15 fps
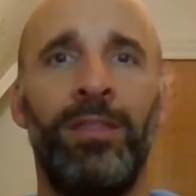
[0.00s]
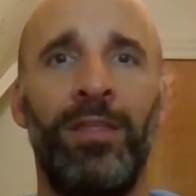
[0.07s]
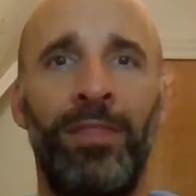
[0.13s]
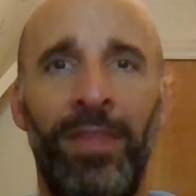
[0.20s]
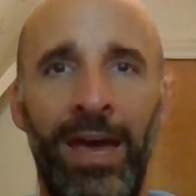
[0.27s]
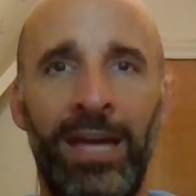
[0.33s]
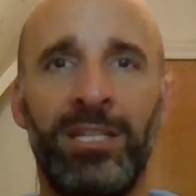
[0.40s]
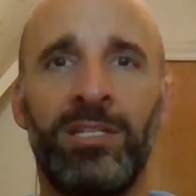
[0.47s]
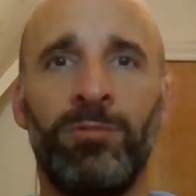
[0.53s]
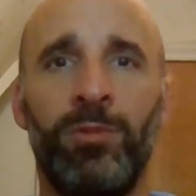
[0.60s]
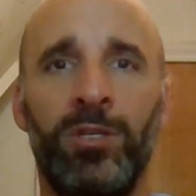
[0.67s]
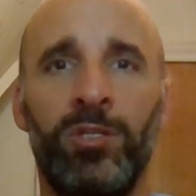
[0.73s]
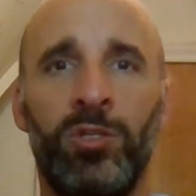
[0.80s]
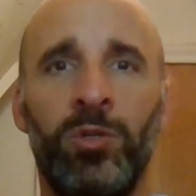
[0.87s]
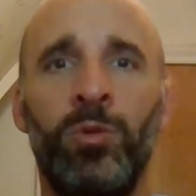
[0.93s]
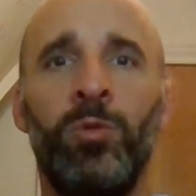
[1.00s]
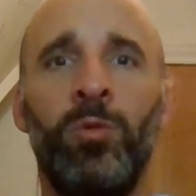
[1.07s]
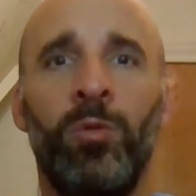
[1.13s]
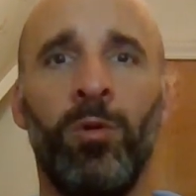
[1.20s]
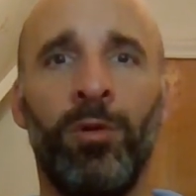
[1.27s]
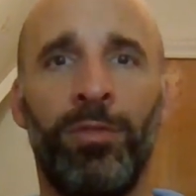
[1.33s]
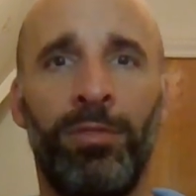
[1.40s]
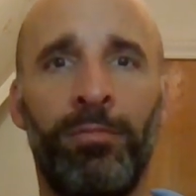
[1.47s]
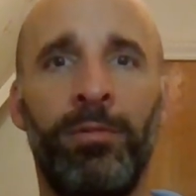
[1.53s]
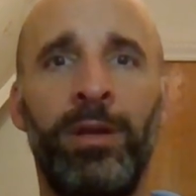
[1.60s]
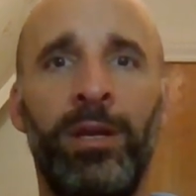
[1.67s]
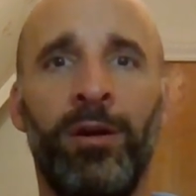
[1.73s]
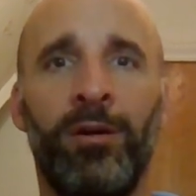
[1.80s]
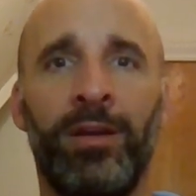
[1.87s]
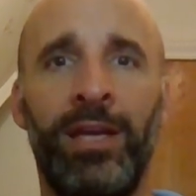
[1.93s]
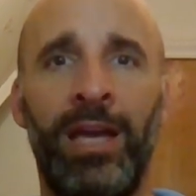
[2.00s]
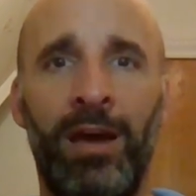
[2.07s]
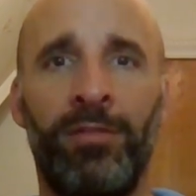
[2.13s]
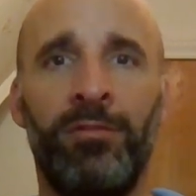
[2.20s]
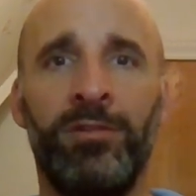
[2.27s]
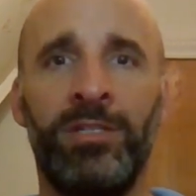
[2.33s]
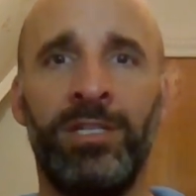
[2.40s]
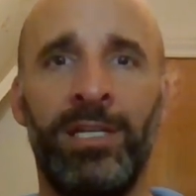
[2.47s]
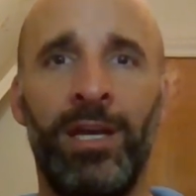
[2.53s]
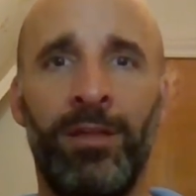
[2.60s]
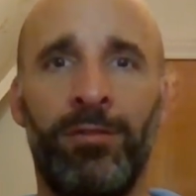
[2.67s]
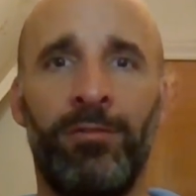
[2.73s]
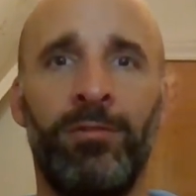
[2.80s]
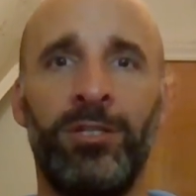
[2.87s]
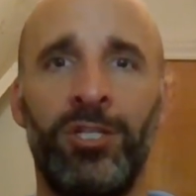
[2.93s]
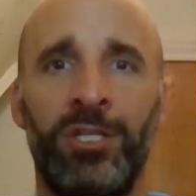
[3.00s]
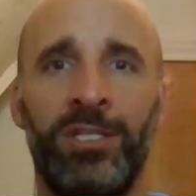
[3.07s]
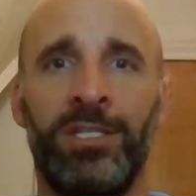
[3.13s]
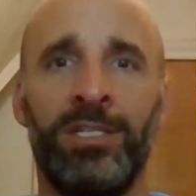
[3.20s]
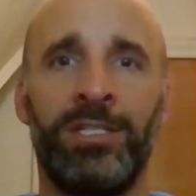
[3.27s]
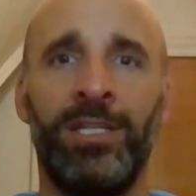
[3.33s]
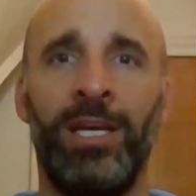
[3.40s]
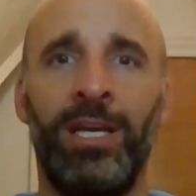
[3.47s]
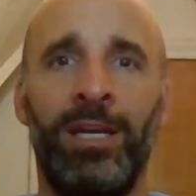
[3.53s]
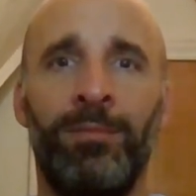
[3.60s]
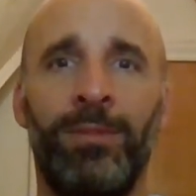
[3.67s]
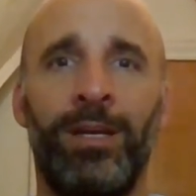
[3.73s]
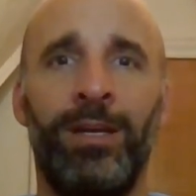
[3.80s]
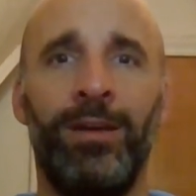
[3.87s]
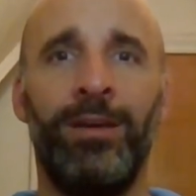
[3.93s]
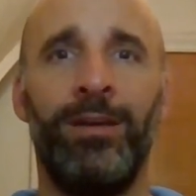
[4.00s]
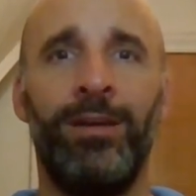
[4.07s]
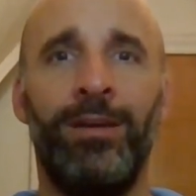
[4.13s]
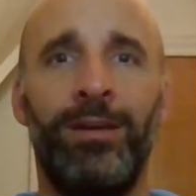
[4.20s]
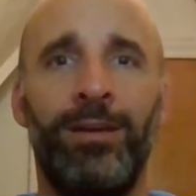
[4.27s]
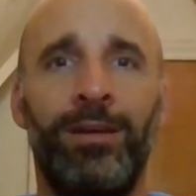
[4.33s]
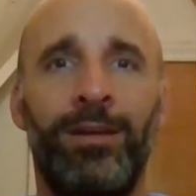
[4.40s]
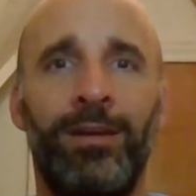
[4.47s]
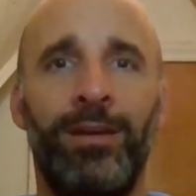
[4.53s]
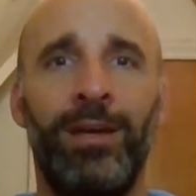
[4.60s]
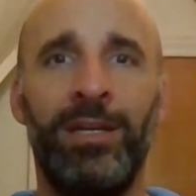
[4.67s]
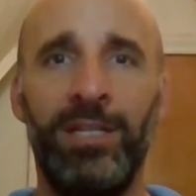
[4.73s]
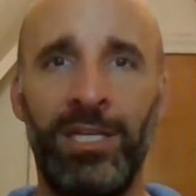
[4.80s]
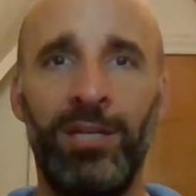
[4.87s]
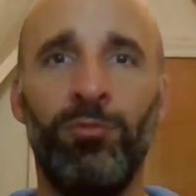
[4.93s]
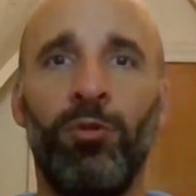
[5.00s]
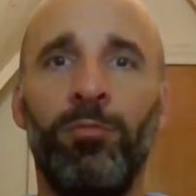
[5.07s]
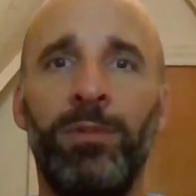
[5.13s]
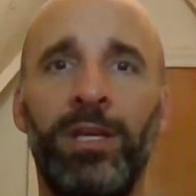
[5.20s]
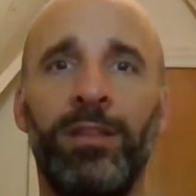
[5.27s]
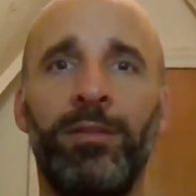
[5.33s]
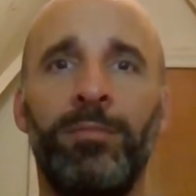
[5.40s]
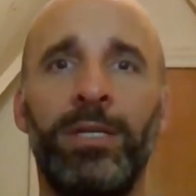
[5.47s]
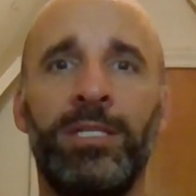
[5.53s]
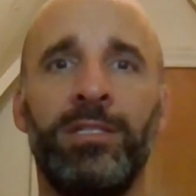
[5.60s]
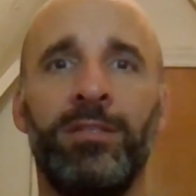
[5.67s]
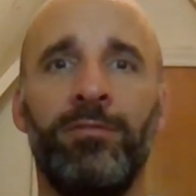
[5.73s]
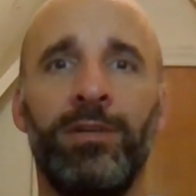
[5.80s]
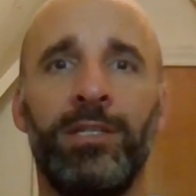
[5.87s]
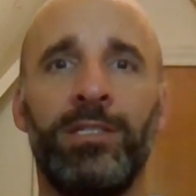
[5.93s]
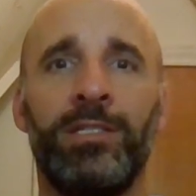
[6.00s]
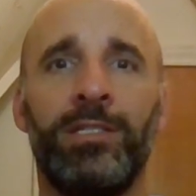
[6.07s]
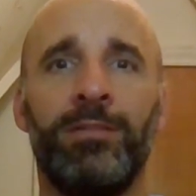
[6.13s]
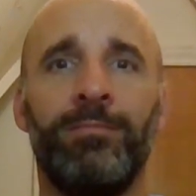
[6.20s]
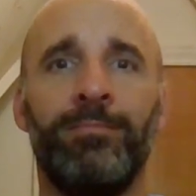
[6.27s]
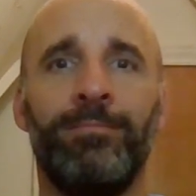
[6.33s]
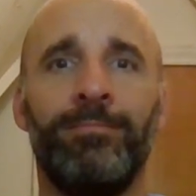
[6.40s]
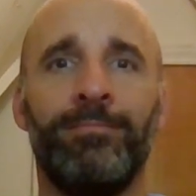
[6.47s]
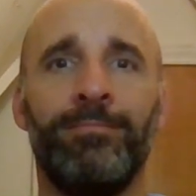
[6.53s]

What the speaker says: that's when two or three are gathered together in Jesus' name, and he will be in the midst of us.